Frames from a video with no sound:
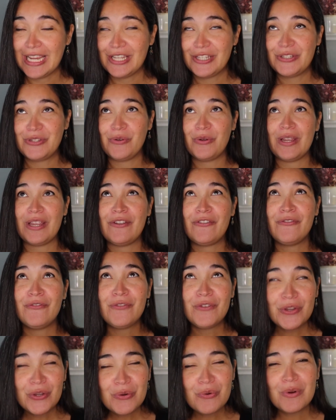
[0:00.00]
So
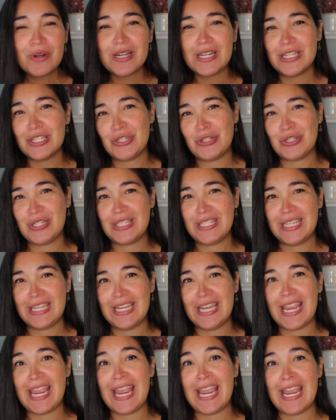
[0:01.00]
if you are
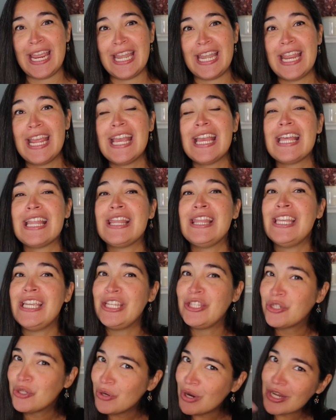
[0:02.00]
interested in
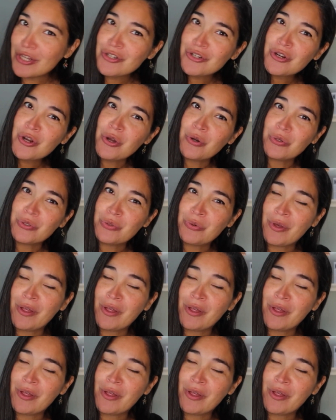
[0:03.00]
the Treasure Coast,